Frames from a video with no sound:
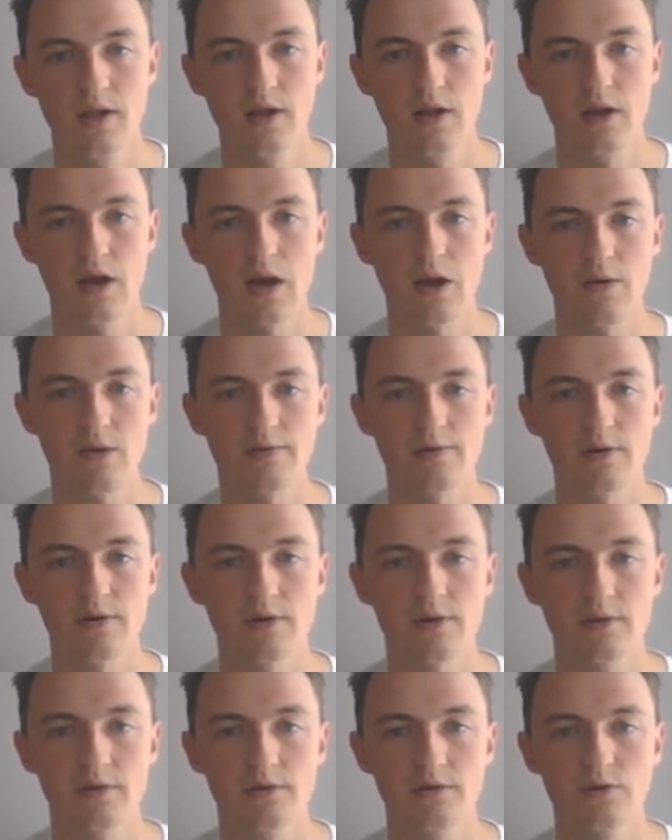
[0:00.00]
However,
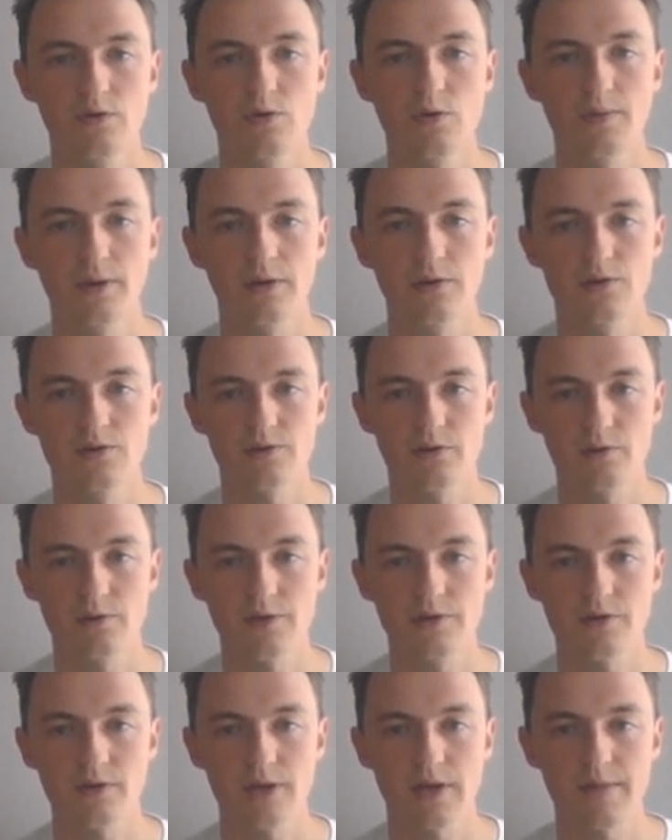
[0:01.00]
the group had also
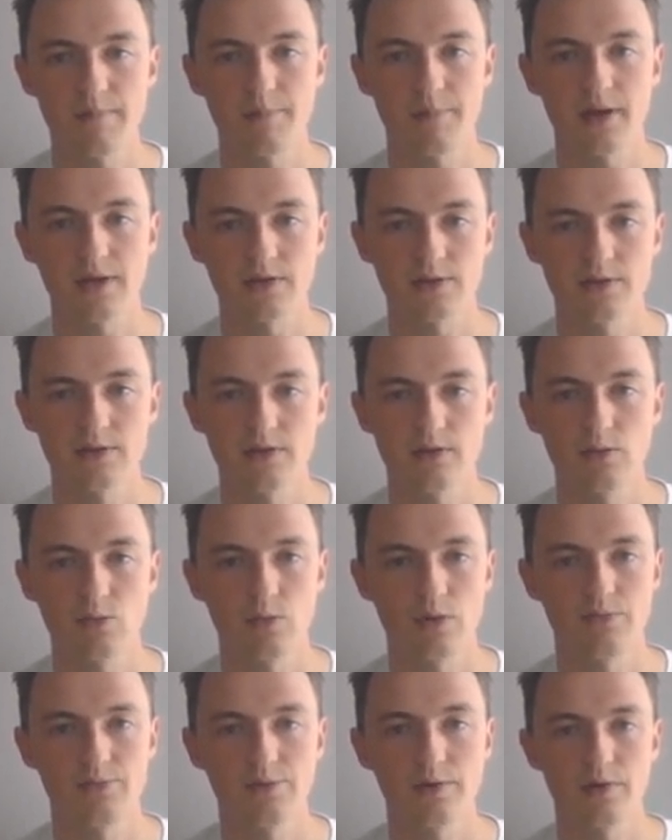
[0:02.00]
reached an impasse, where
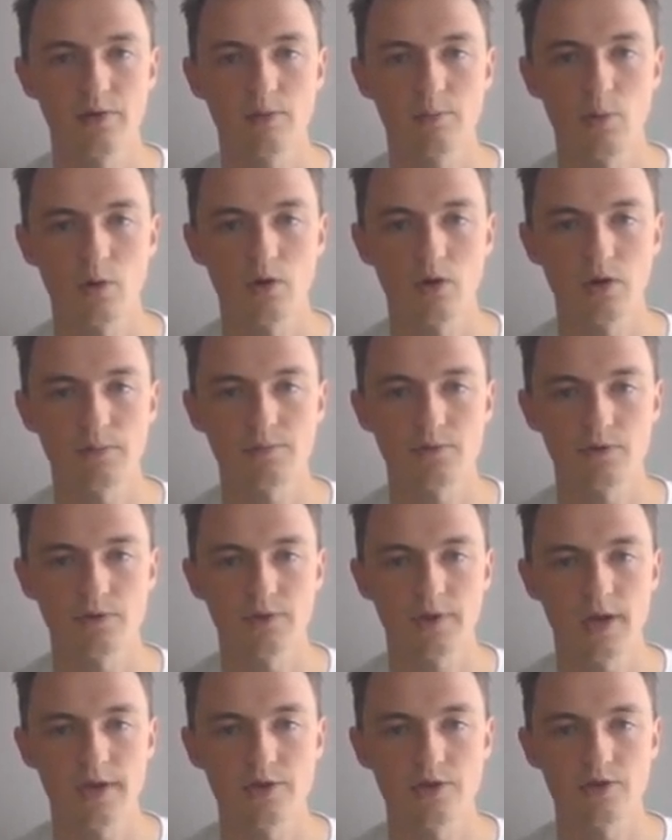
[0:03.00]
further mock-ups or
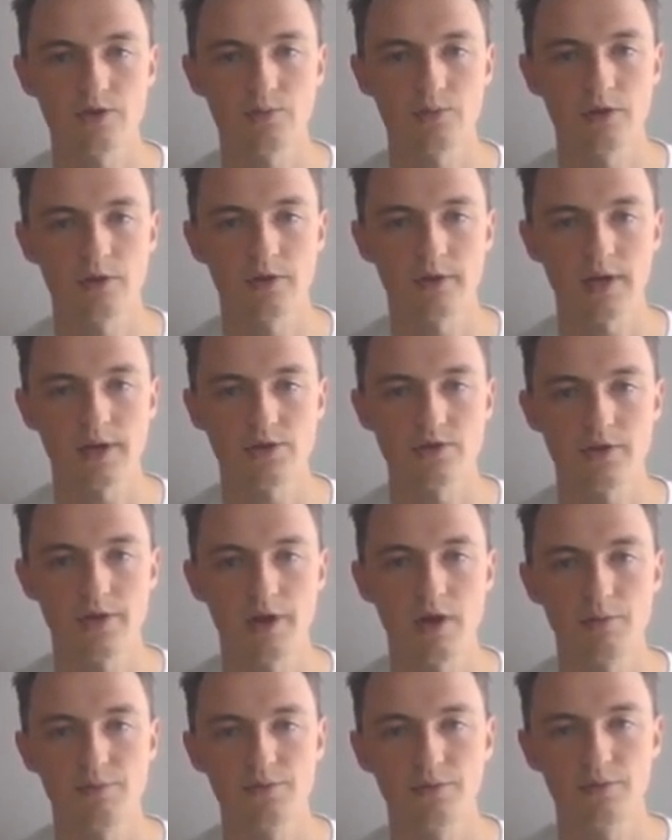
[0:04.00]
sketches were not actually
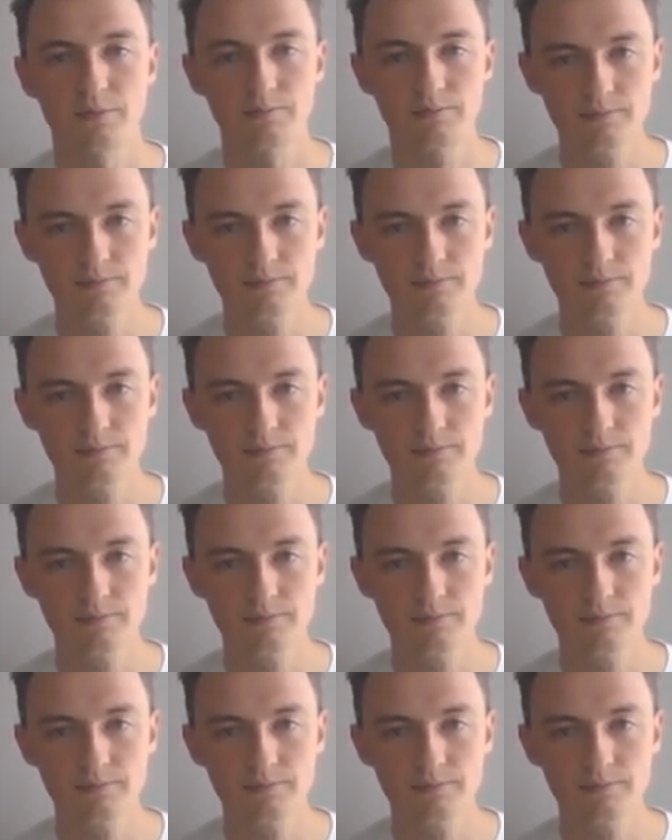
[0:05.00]
helpful.